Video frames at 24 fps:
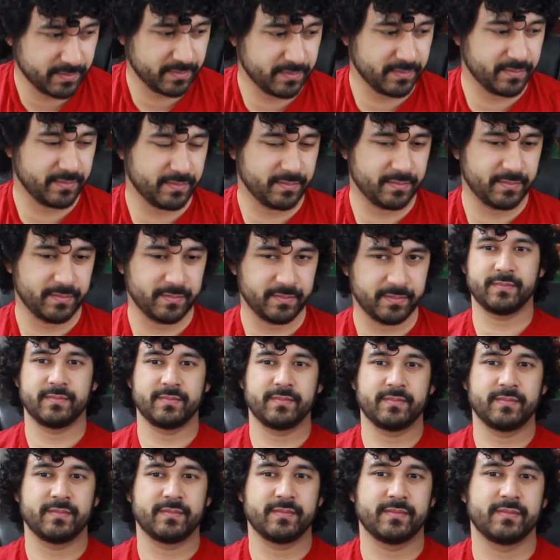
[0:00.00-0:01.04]

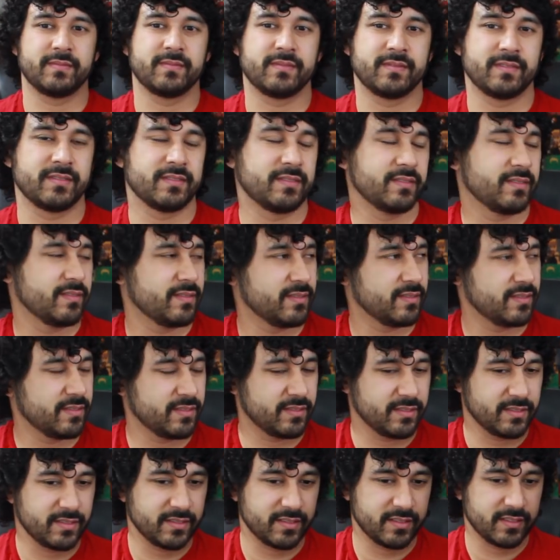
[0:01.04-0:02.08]

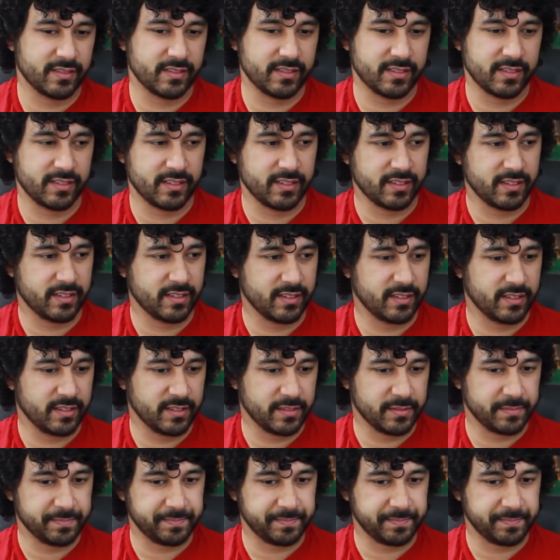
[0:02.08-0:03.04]
(not speaking)